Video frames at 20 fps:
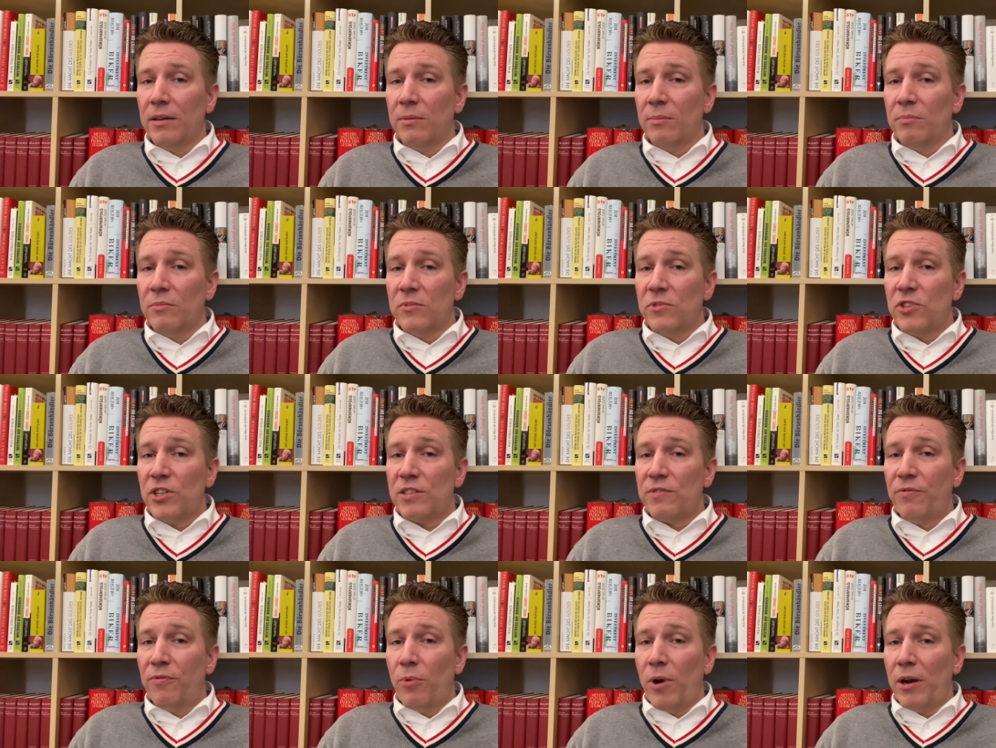
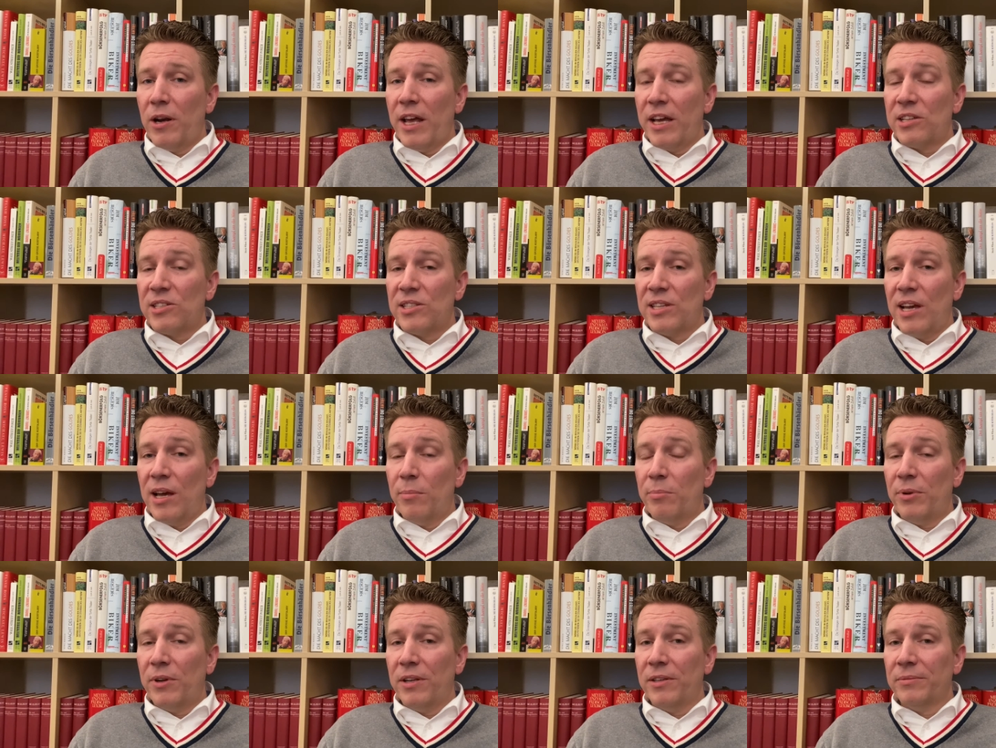Just one
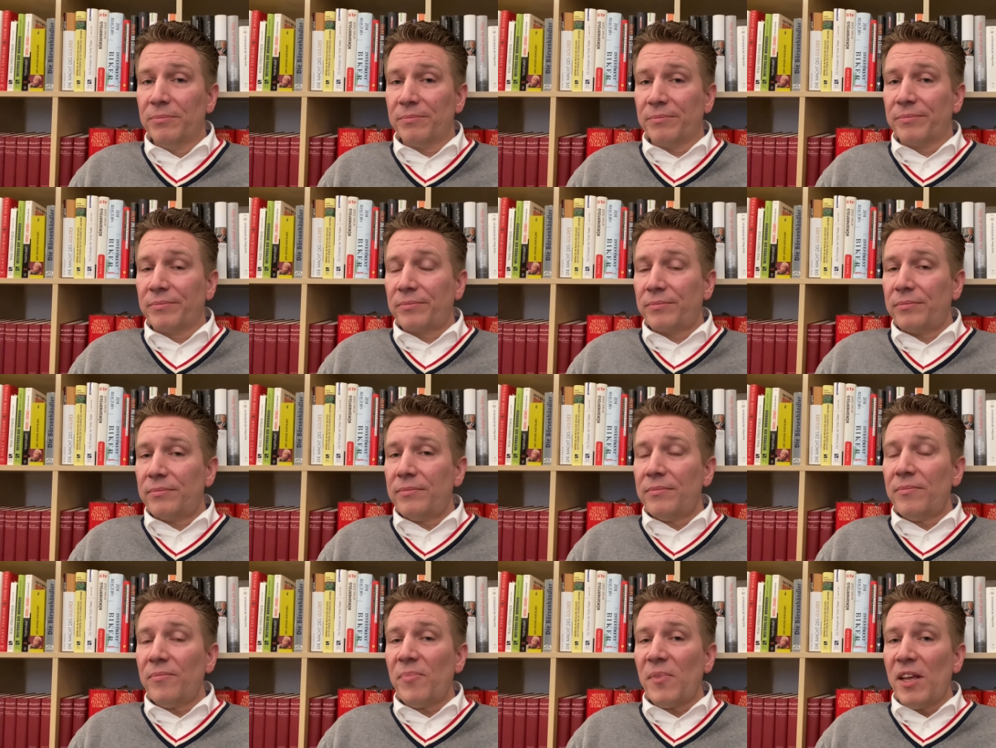example.
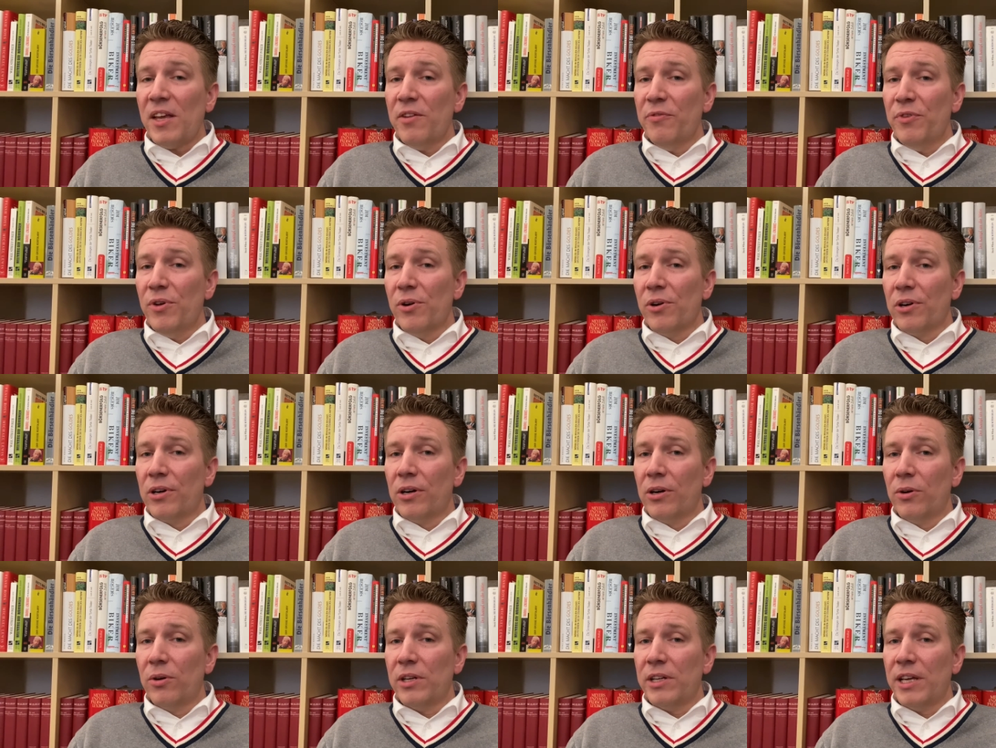If you are
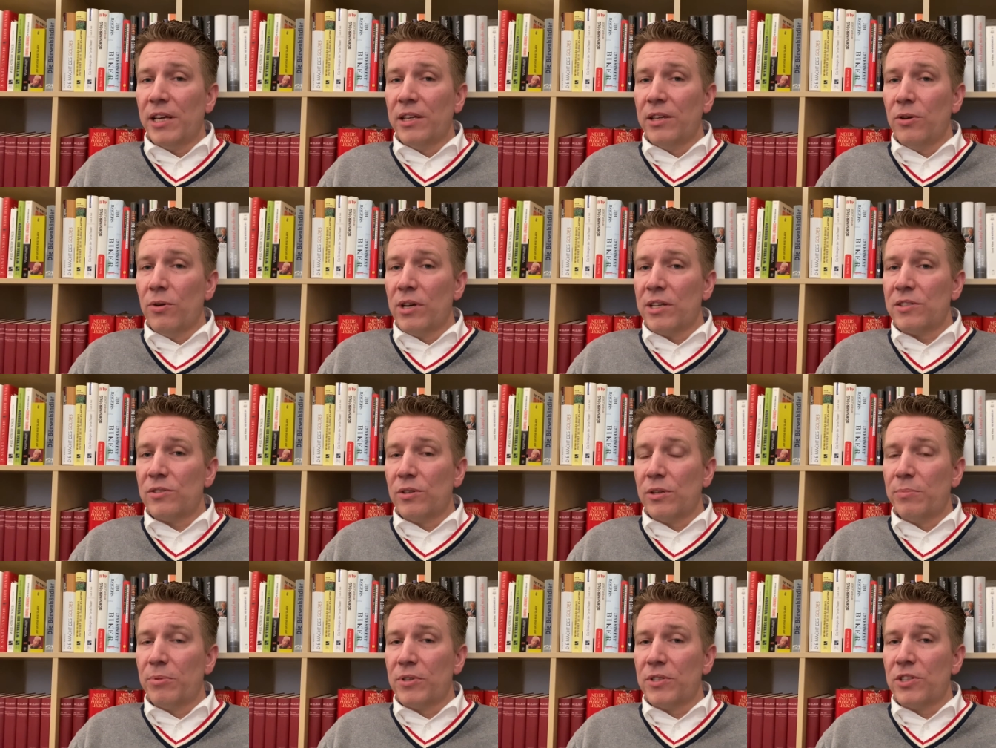holding US
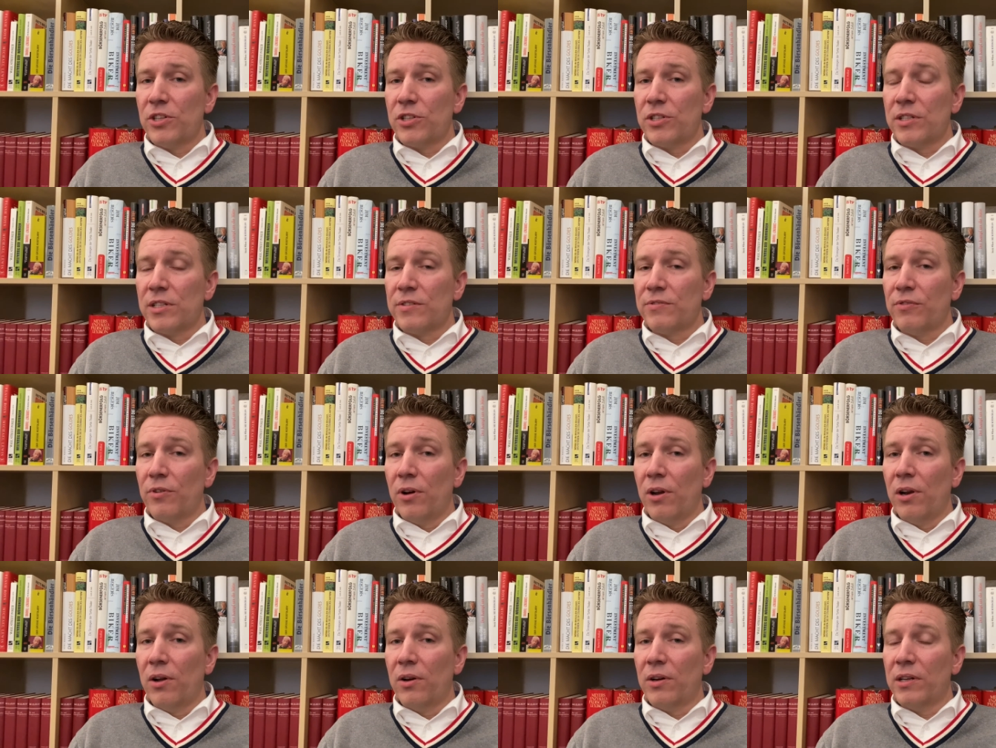dollar positions for
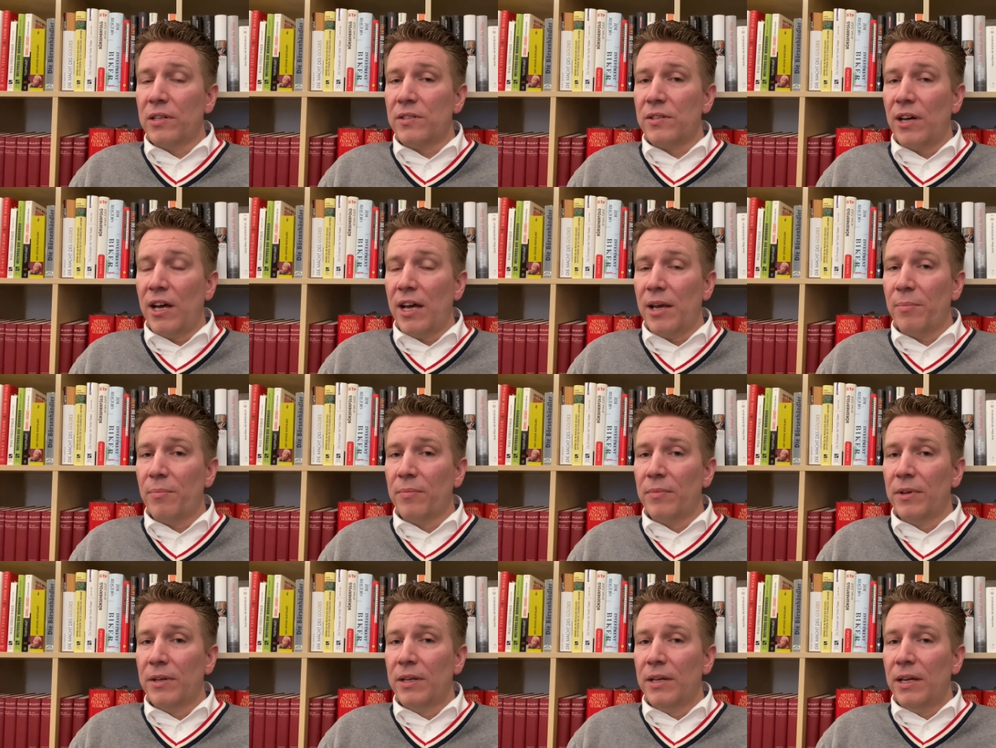a longer
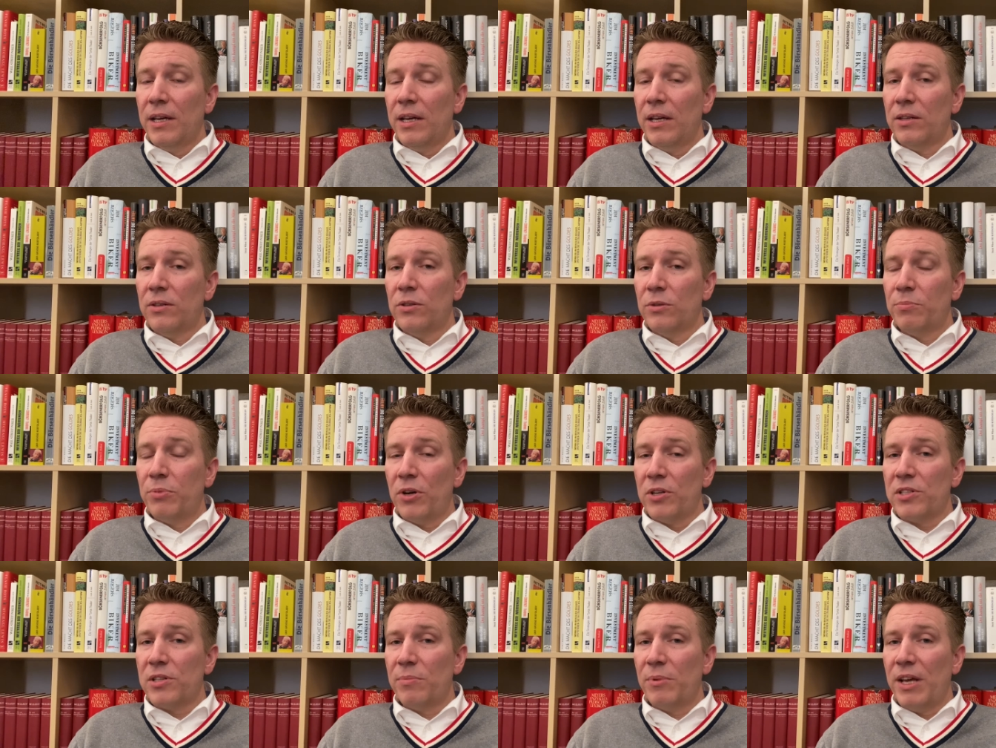time, it could
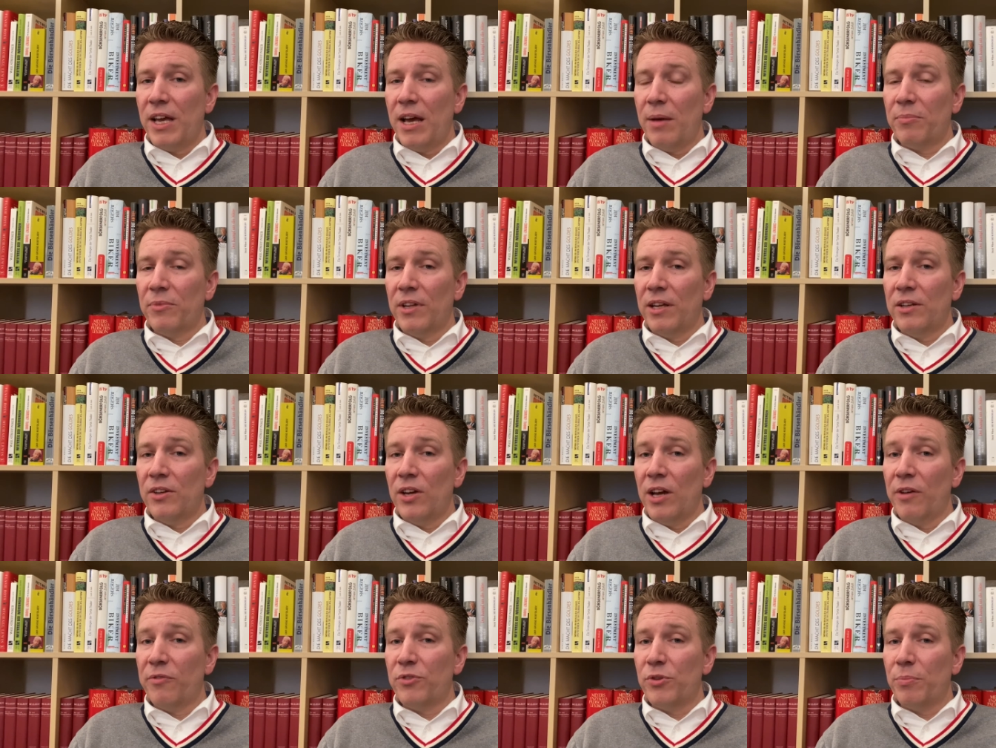possibly happen that you
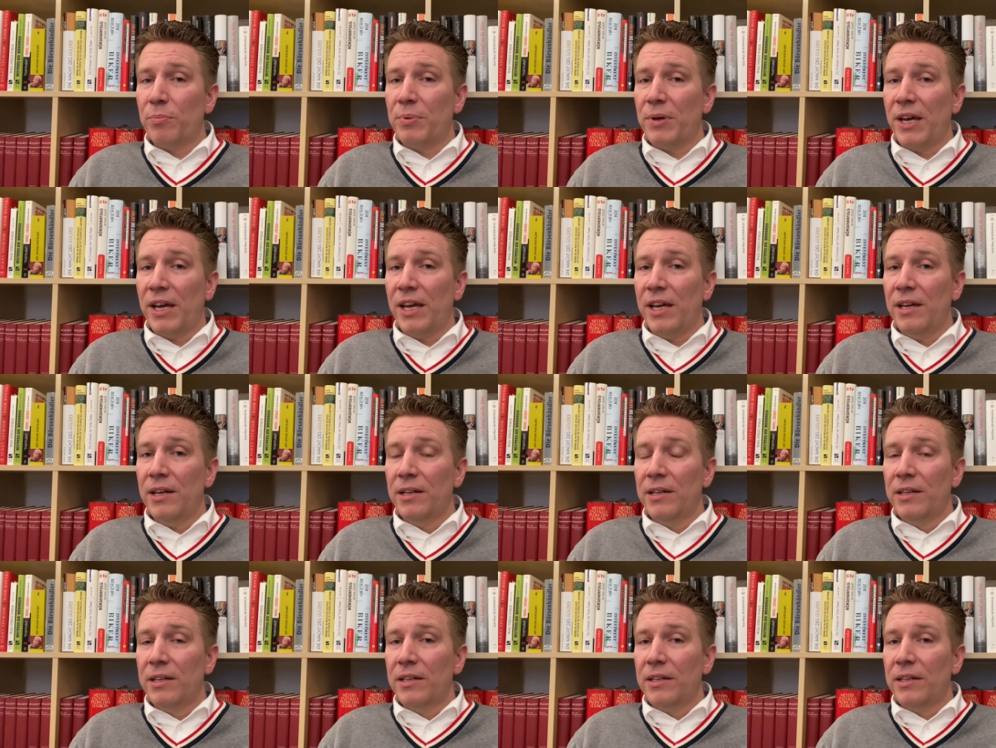have to pay